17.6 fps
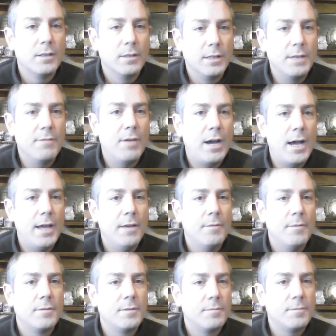Levi,
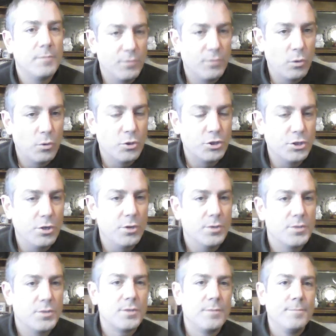the floor is
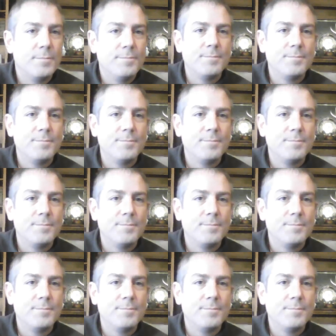yours.